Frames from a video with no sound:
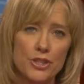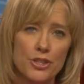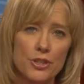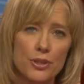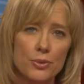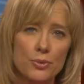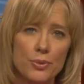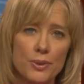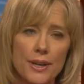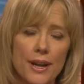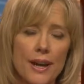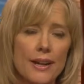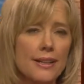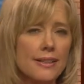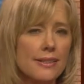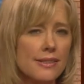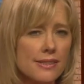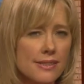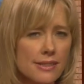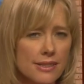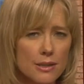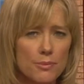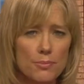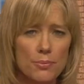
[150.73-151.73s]
children on a
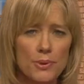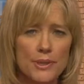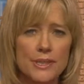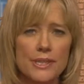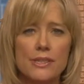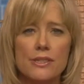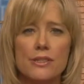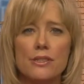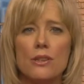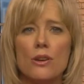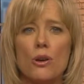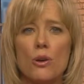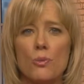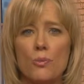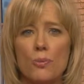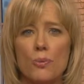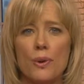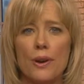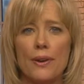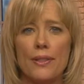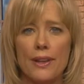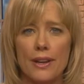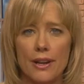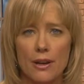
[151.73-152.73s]
slippery
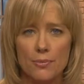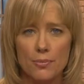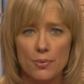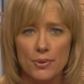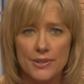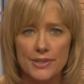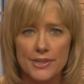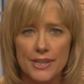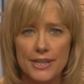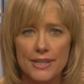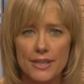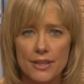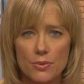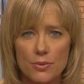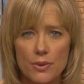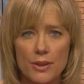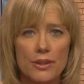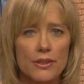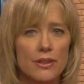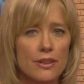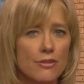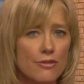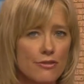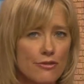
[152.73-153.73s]
slope where they are presented
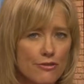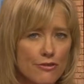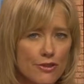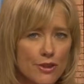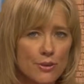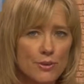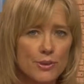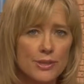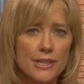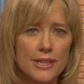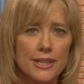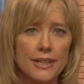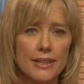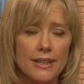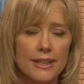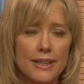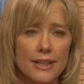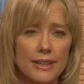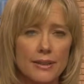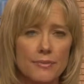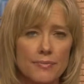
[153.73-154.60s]
with confusing,